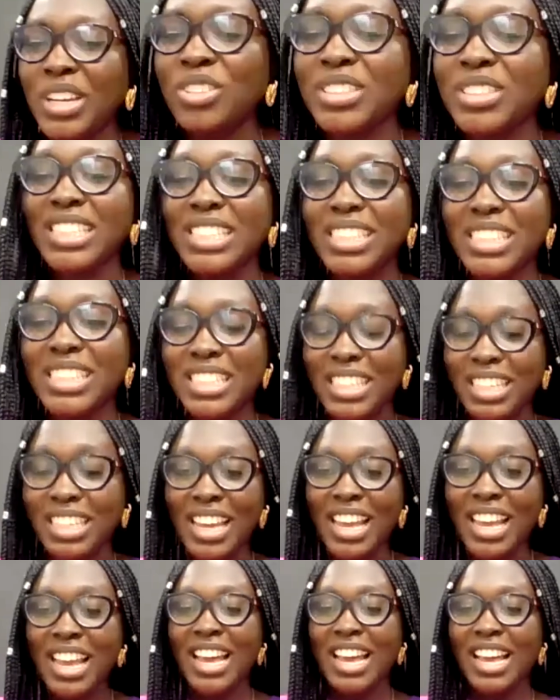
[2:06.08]
Inquires,
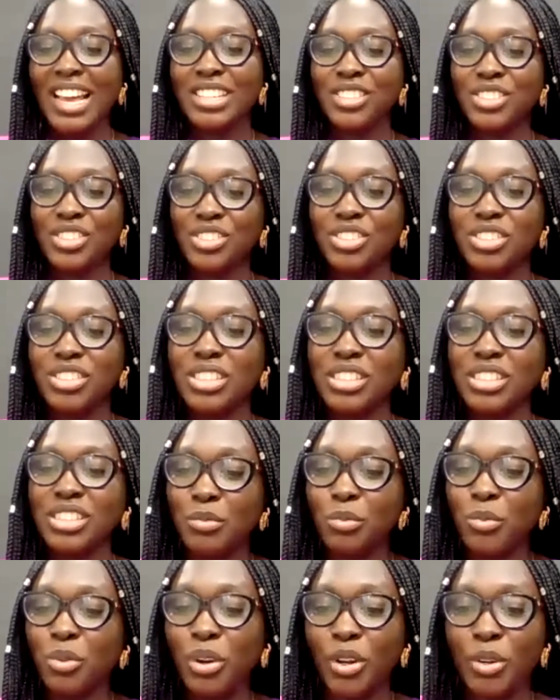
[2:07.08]
and she's just this
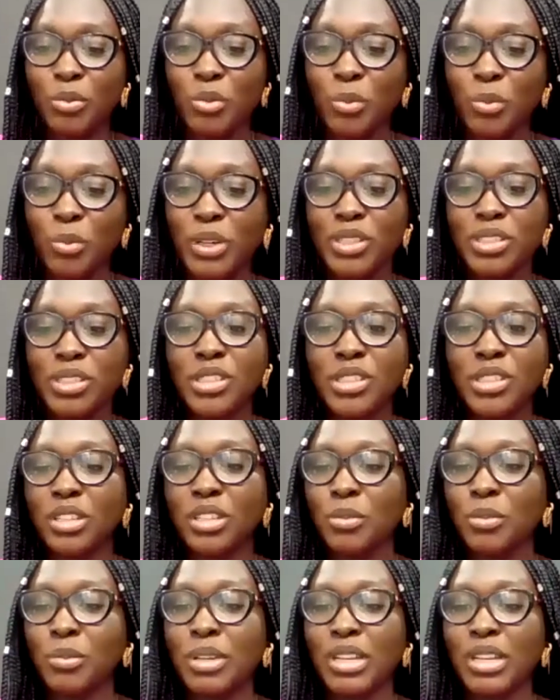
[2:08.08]
incredible
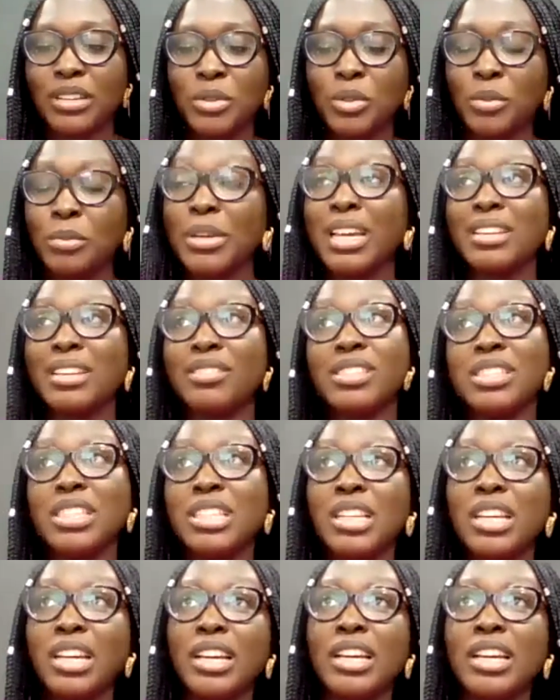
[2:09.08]
person. You may have
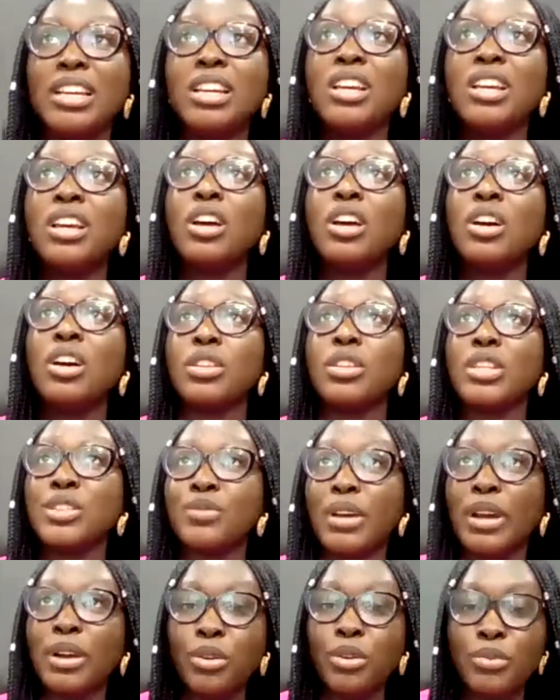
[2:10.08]
seen her,
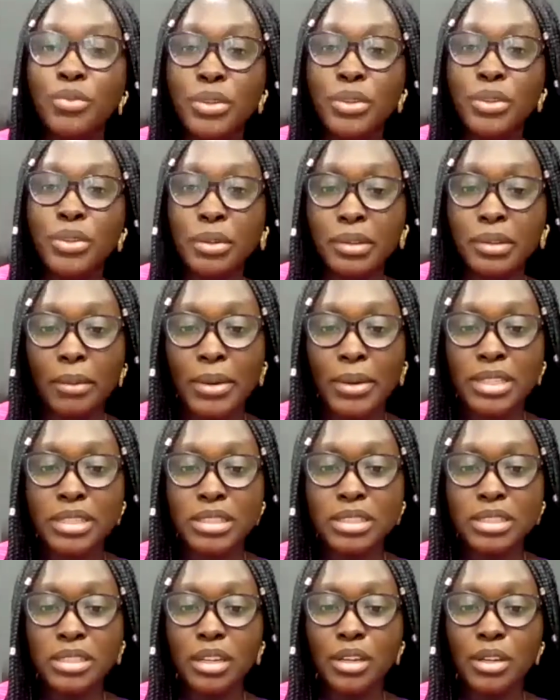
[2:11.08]
this viral video that
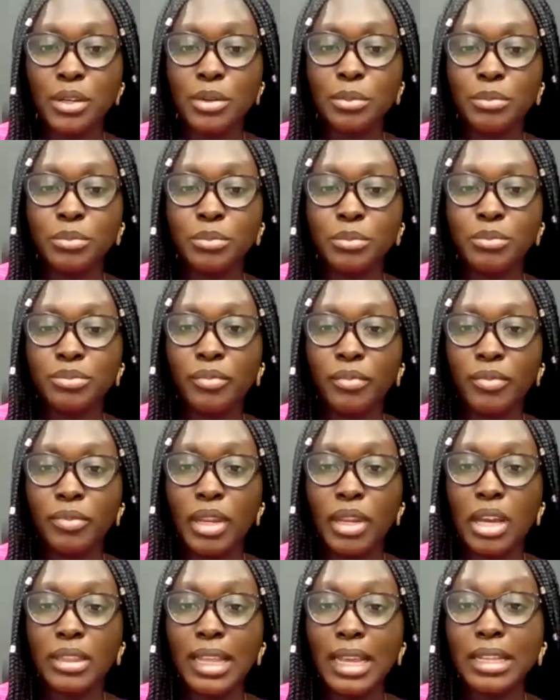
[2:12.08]
went
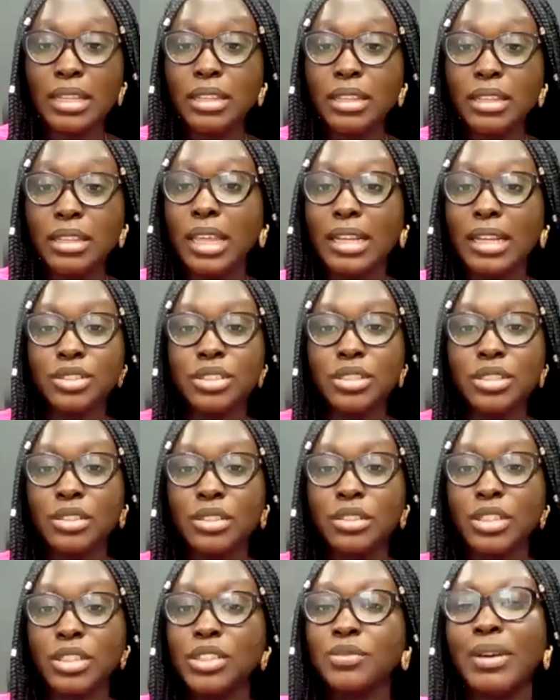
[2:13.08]

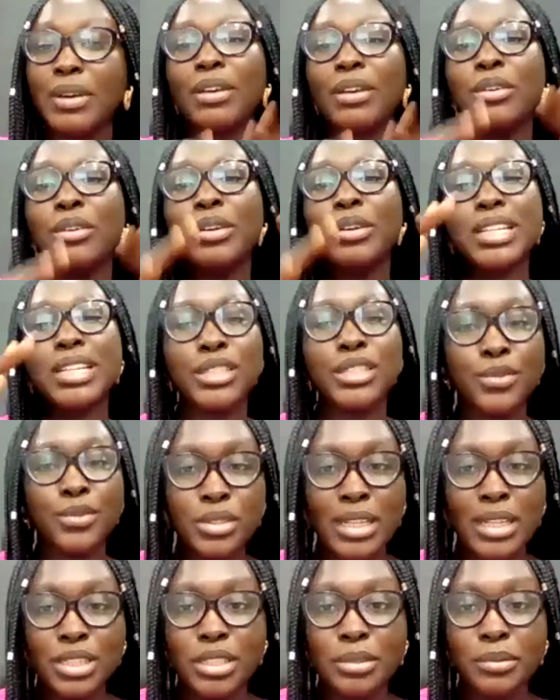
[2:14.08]
this viral interviews
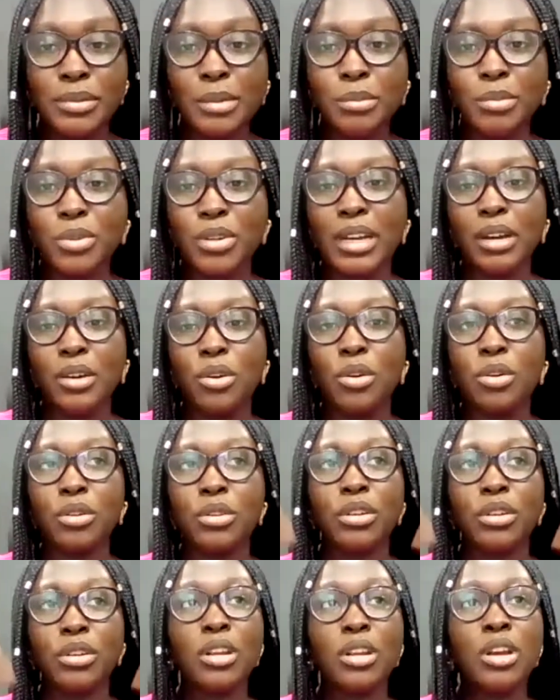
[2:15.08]
that she did with Ibuka
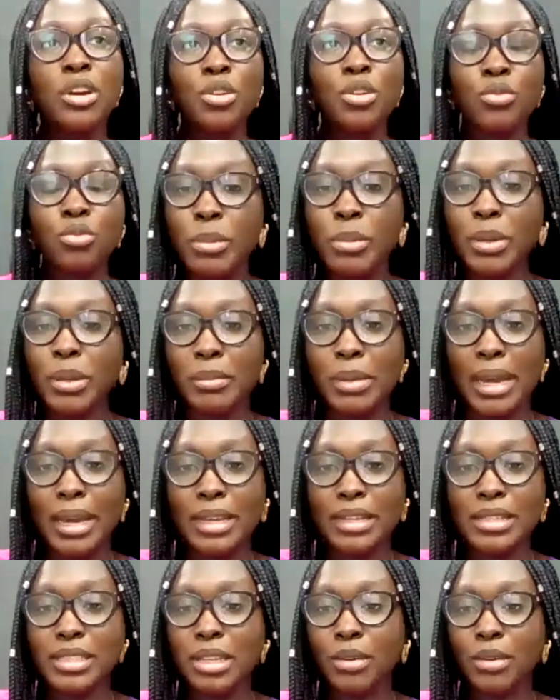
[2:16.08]
on Rubbing
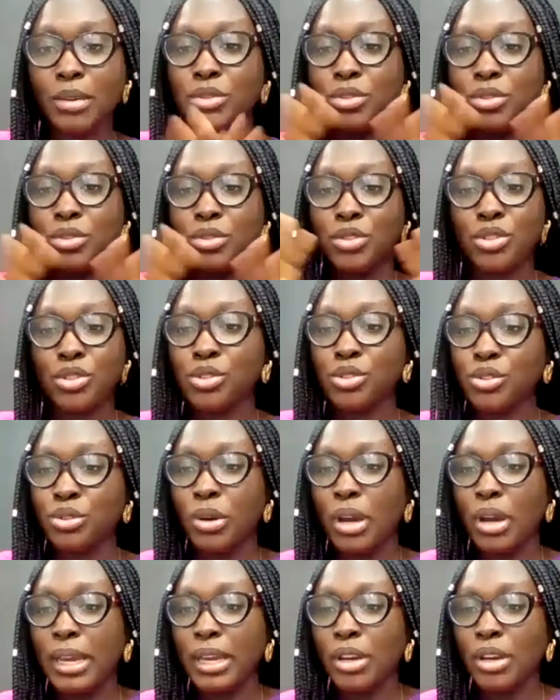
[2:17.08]
Minds that was just
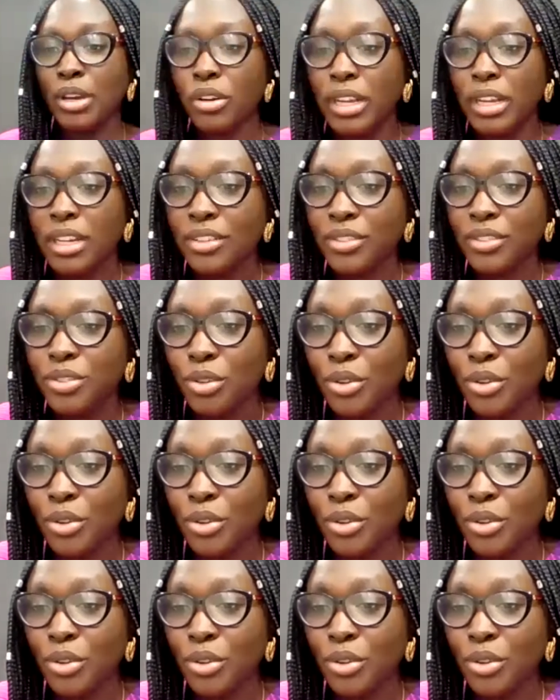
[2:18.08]
so iconic.